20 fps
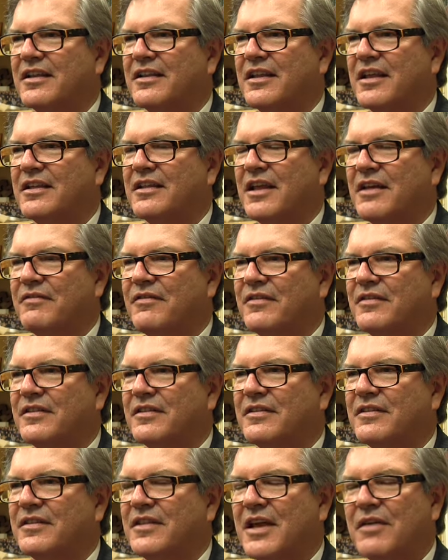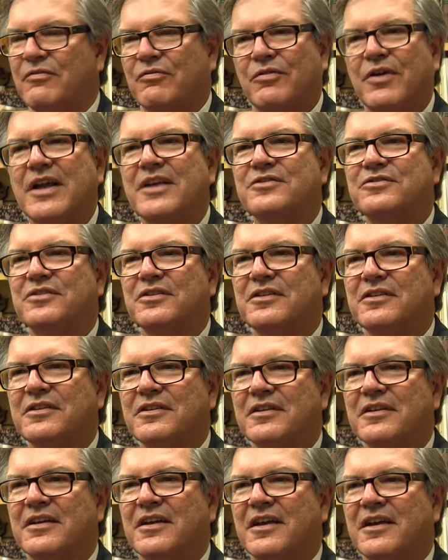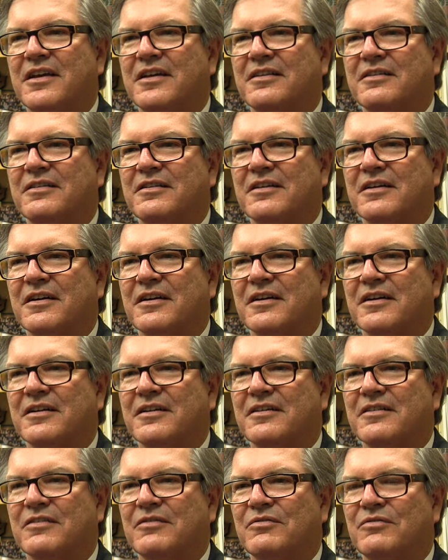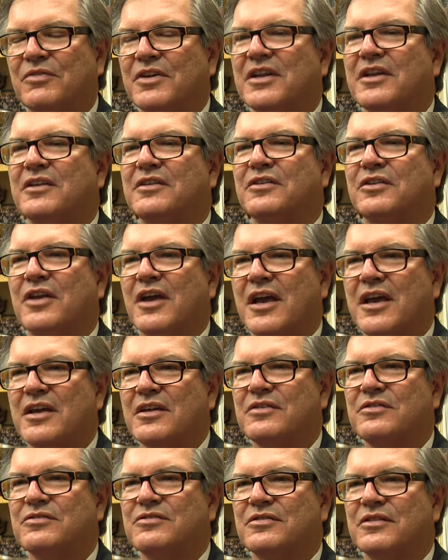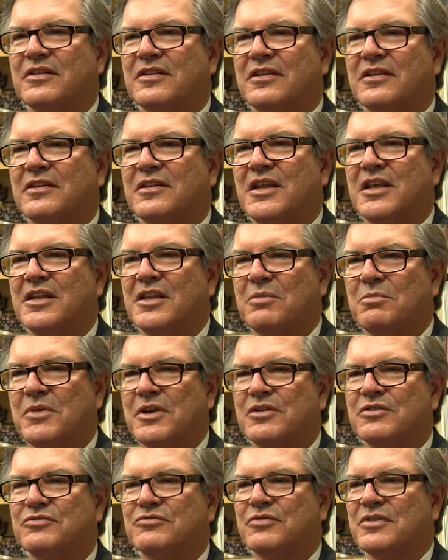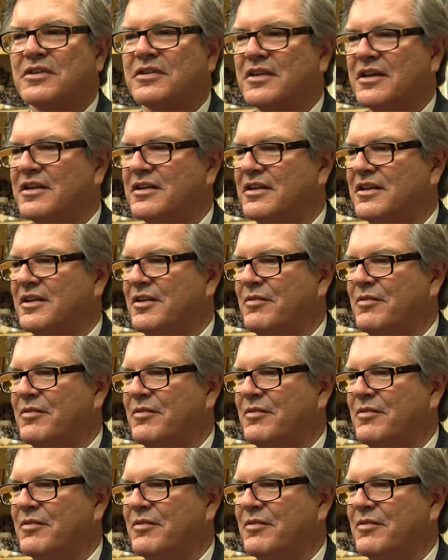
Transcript: they've rested and re-engaged in the ministry that